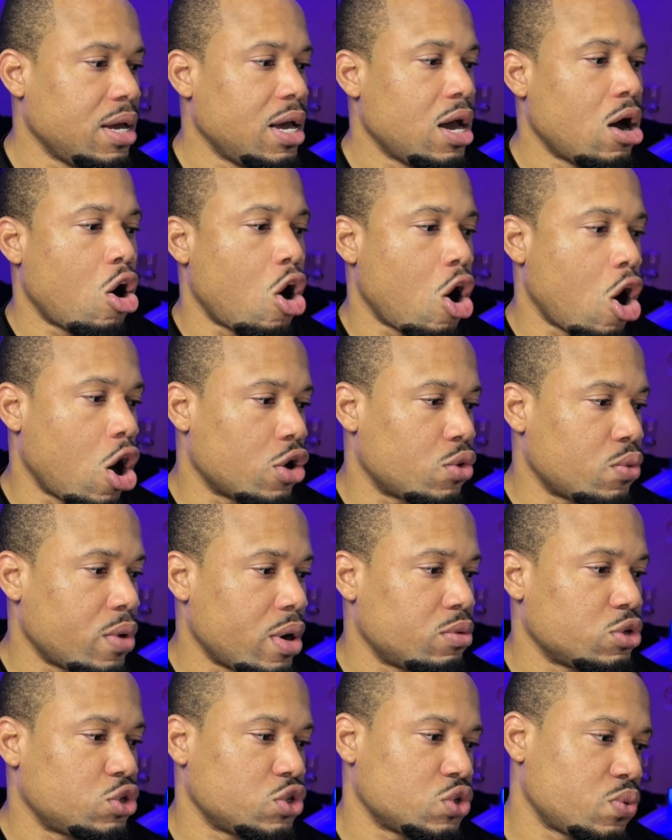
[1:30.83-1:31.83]
Hardware,
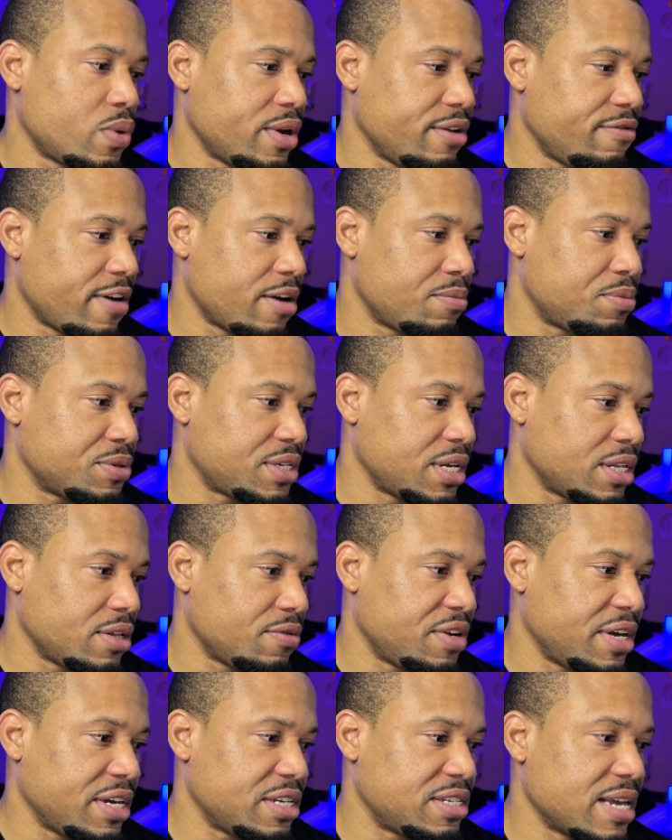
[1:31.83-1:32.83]
which is 25% of
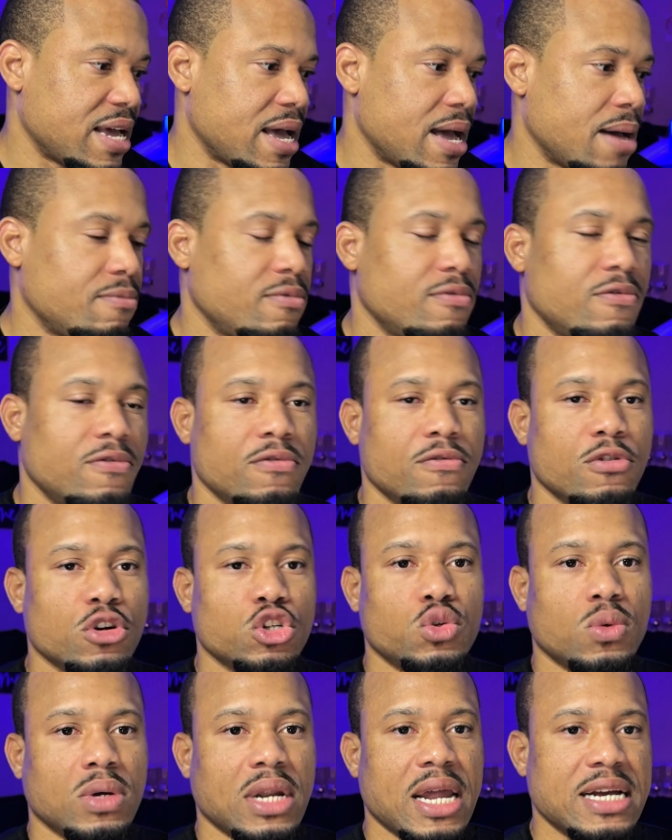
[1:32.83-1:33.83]
the exam.
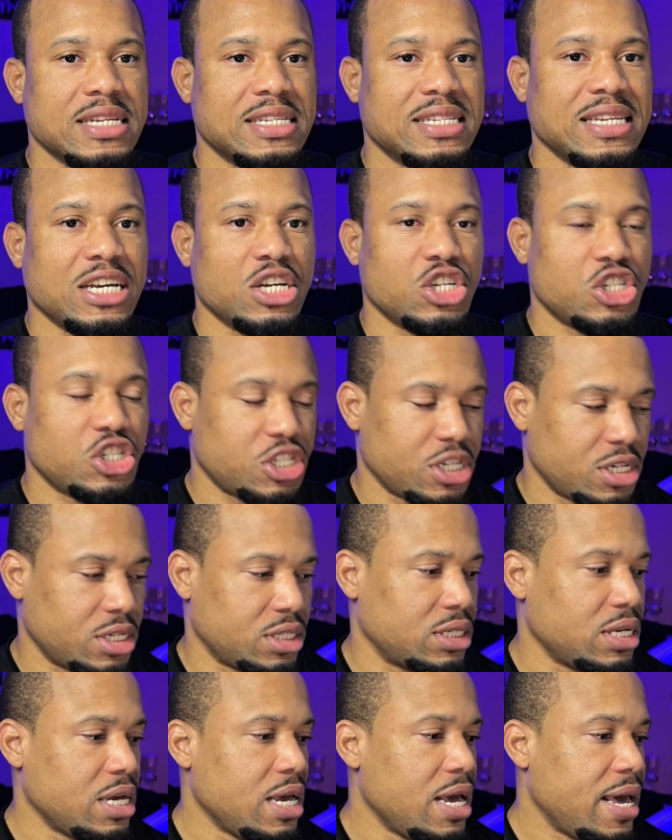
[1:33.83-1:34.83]
Virtualization
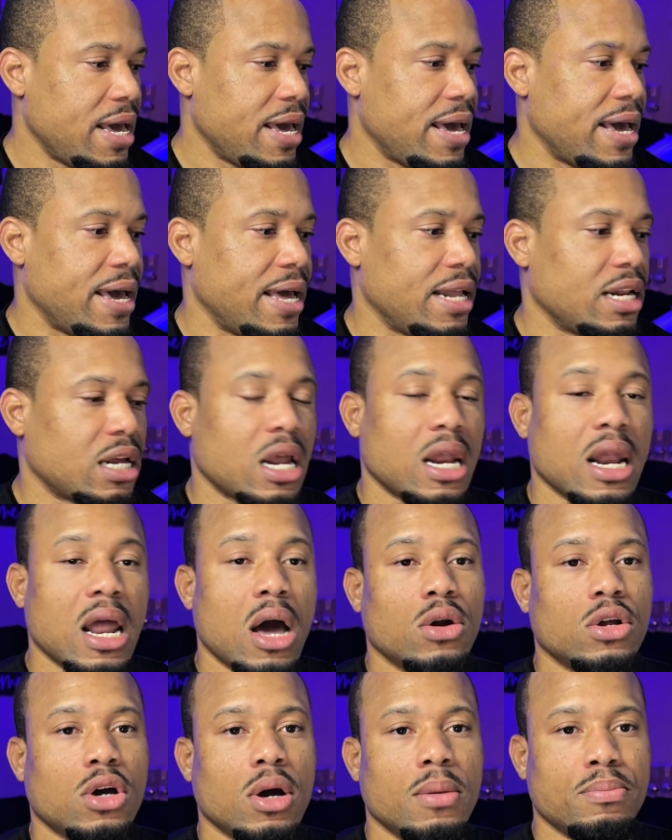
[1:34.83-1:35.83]
and
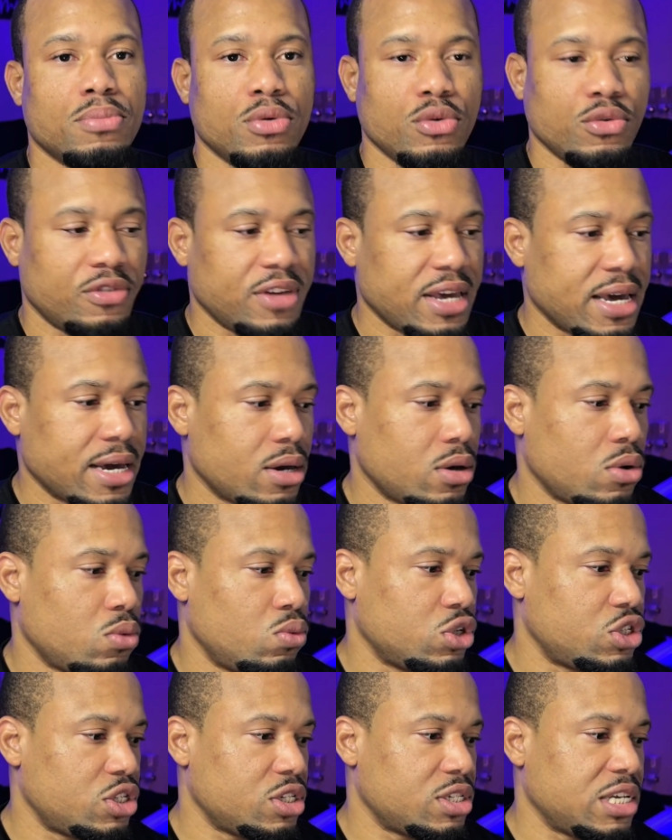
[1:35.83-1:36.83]
cloud computing,
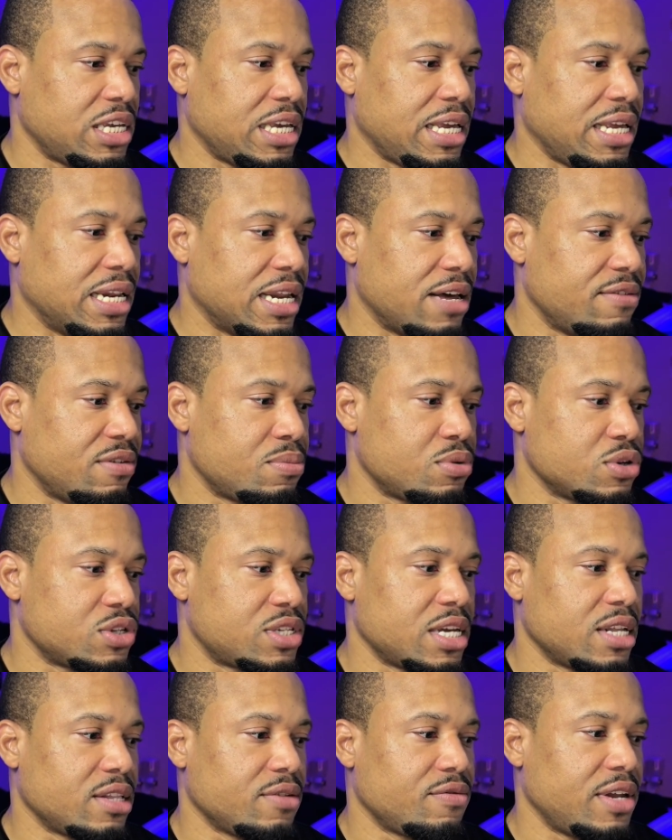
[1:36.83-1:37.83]
which is
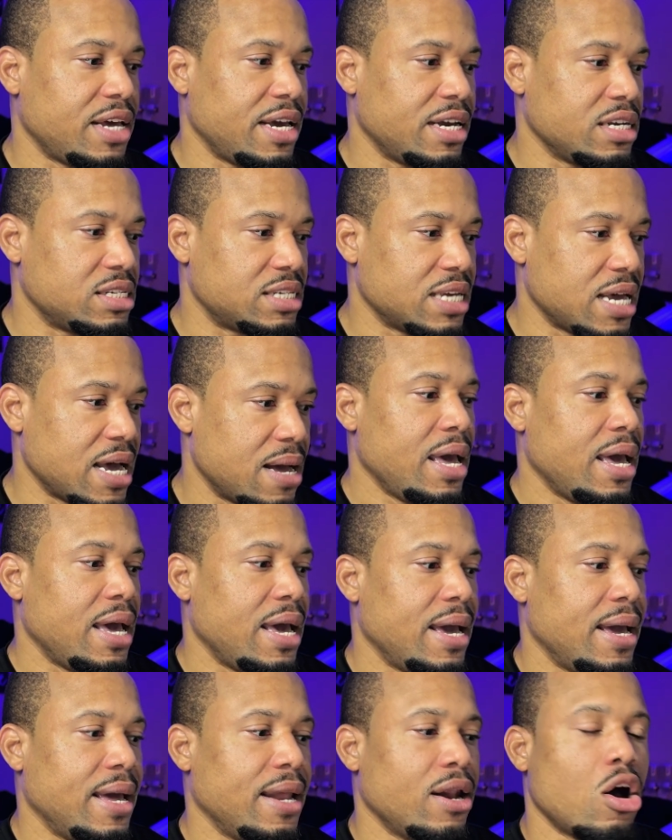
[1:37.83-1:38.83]
11% of the exam.
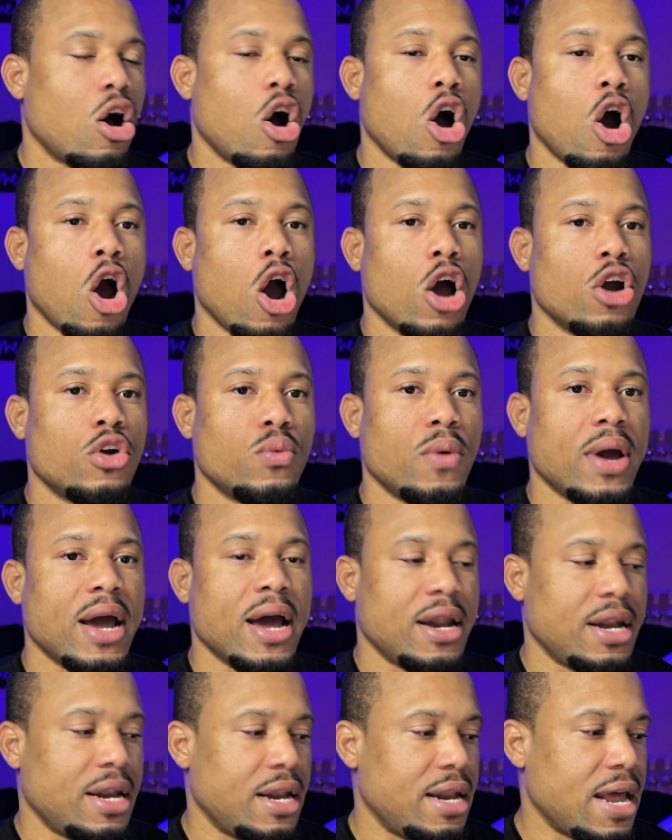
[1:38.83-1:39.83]
And hardware
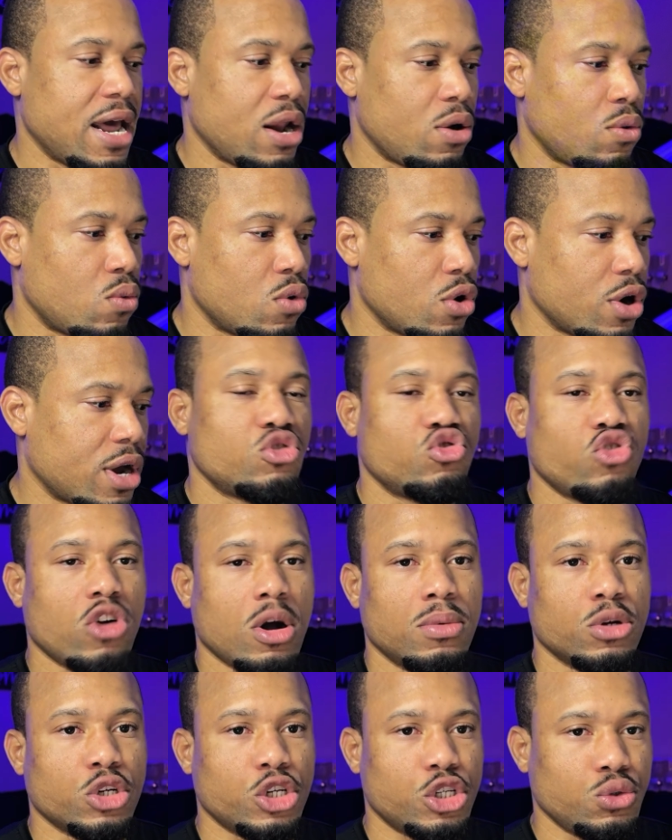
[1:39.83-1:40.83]
and network
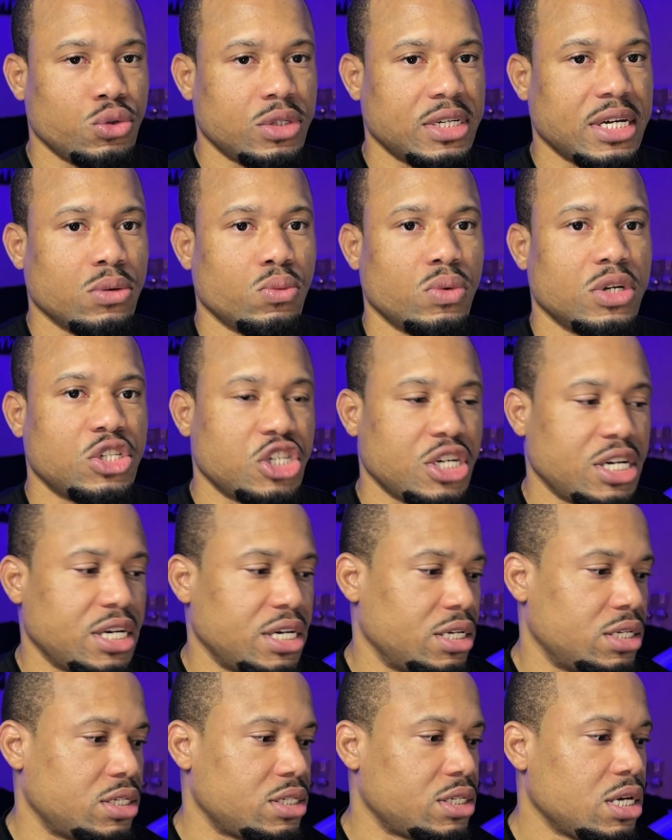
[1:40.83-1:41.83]
troubleshooting, which
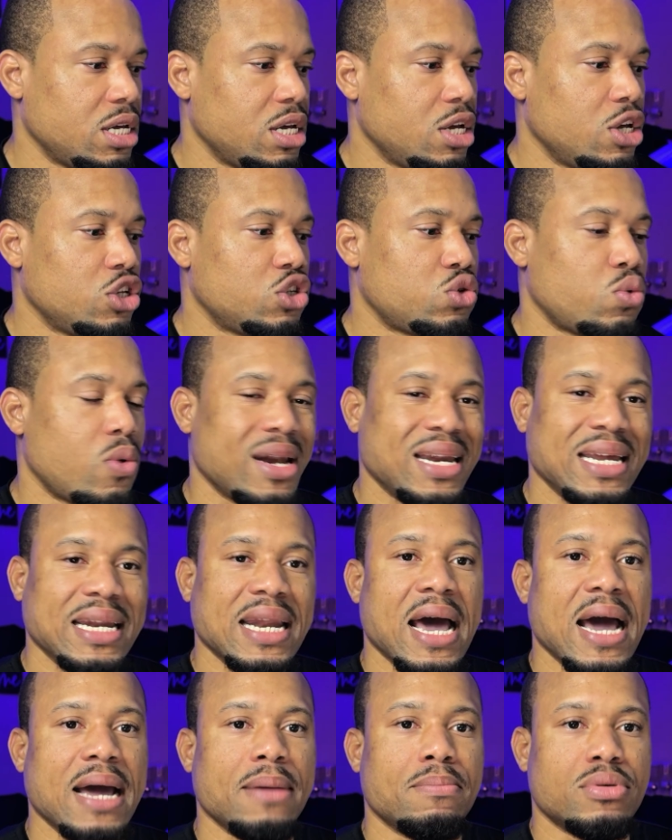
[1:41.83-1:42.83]
is
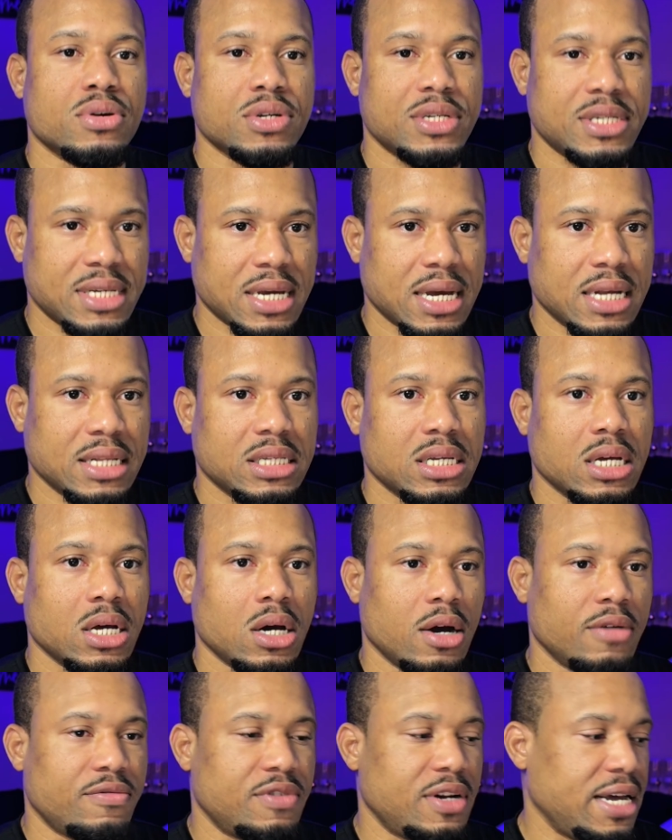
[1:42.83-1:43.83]
29%
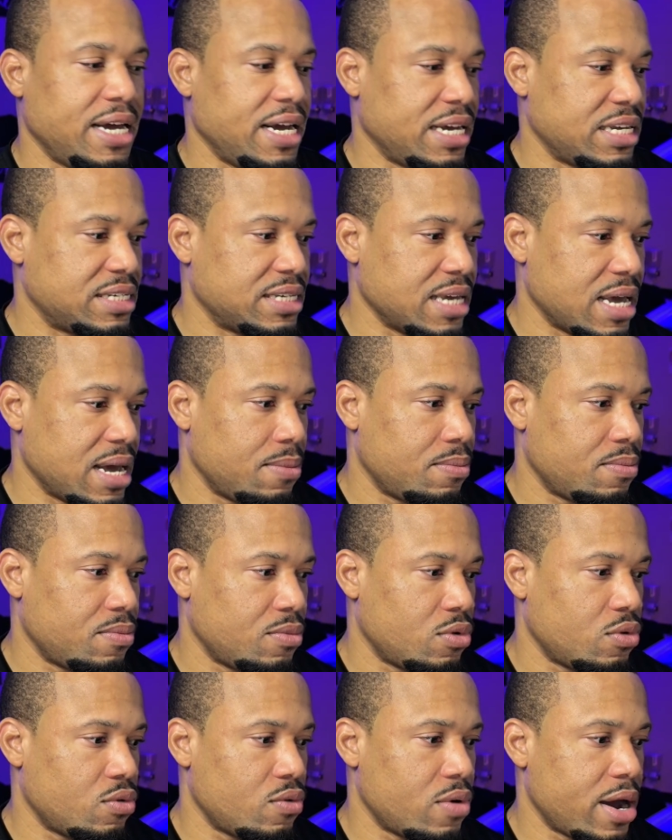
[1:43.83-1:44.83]
of the exam,
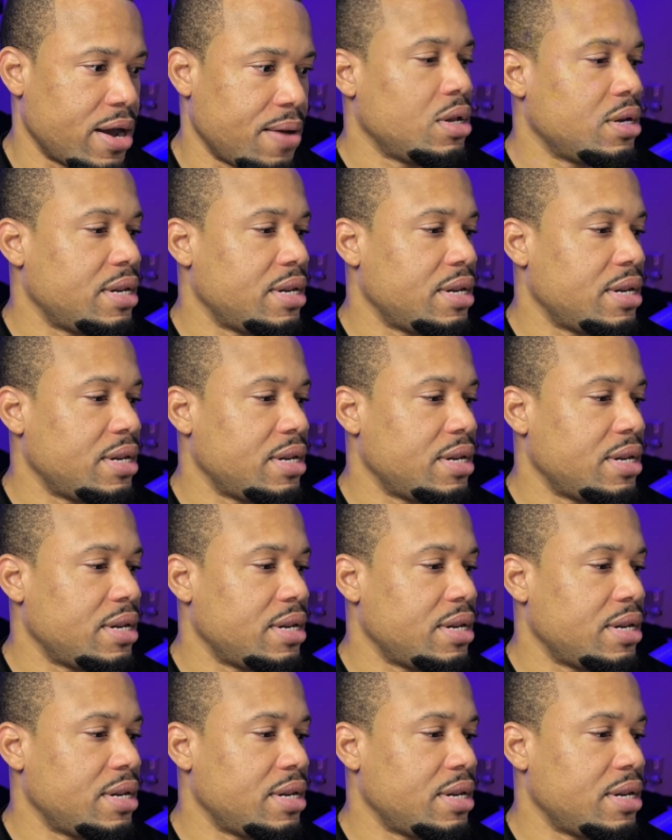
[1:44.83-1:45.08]
right?